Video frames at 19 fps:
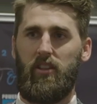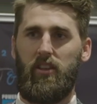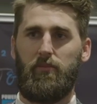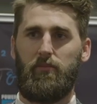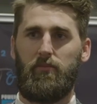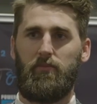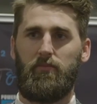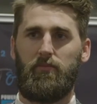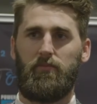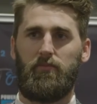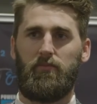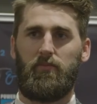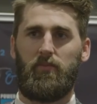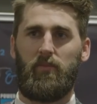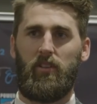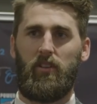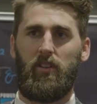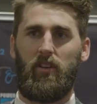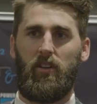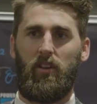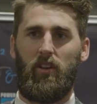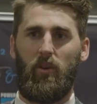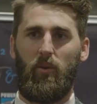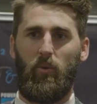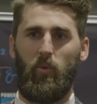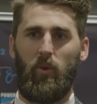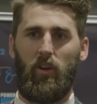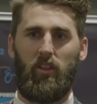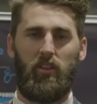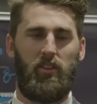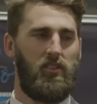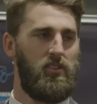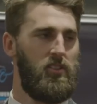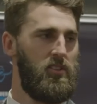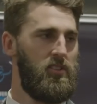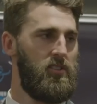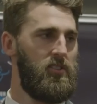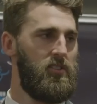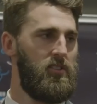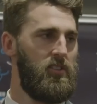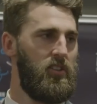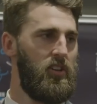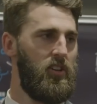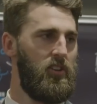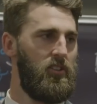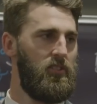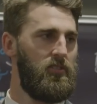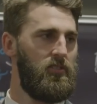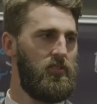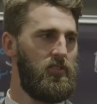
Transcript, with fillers: them winning this as you know